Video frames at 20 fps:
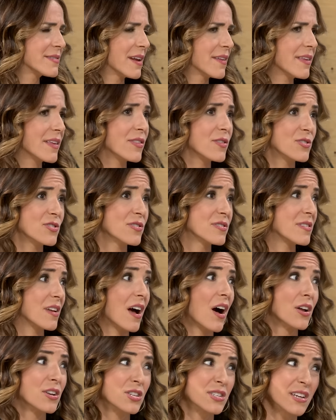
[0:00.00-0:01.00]
And I think there's just
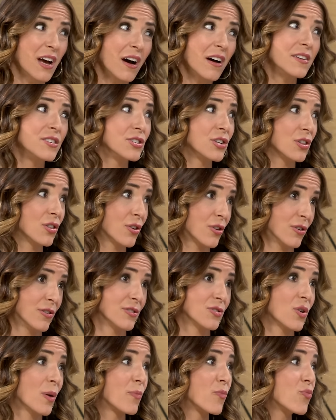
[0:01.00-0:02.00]
a ton to
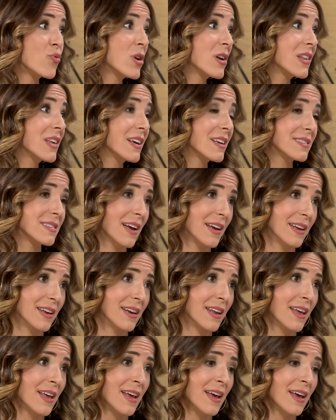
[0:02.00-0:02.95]
learn. So I'm really excited